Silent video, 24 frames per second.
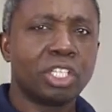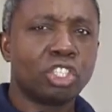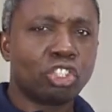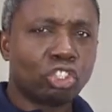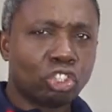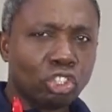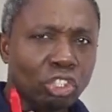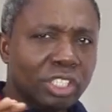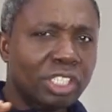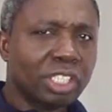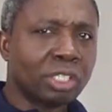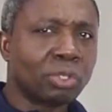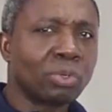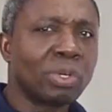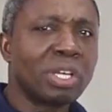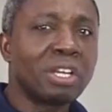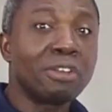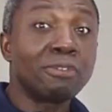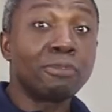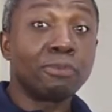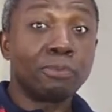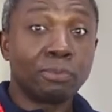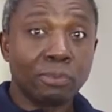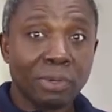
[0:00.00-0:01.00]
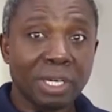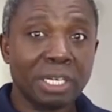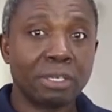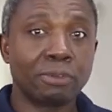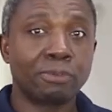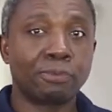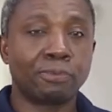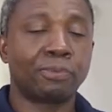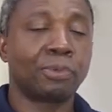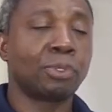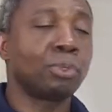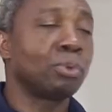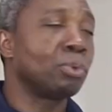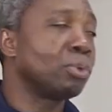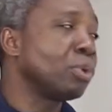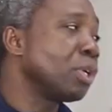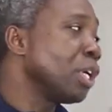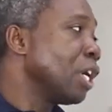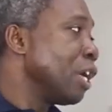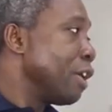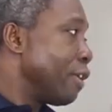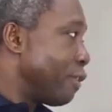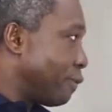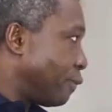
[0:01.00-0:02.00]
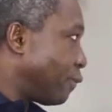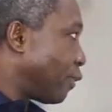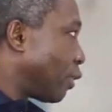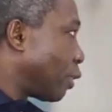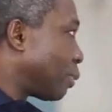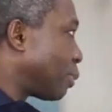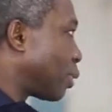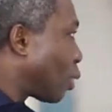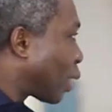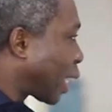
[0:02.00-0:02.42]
just in only very few verbs.